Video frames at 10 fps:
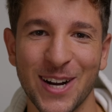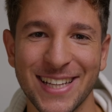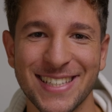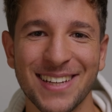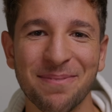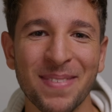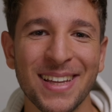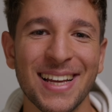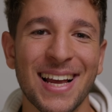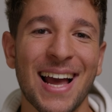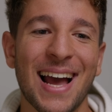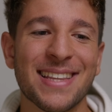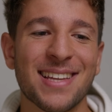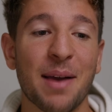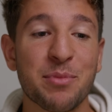right?
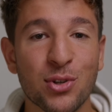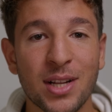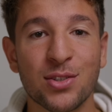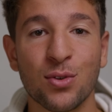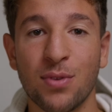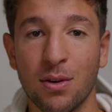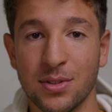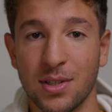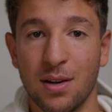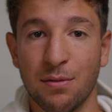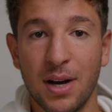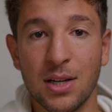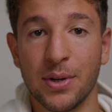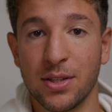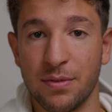And I'm sure that you found
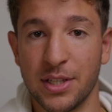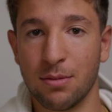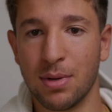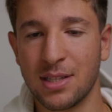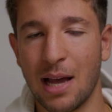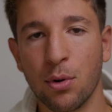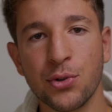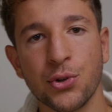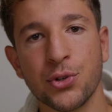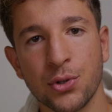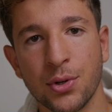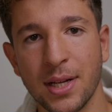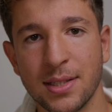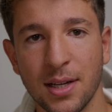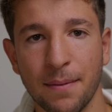value in the video, but I'm also sure
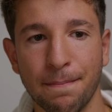that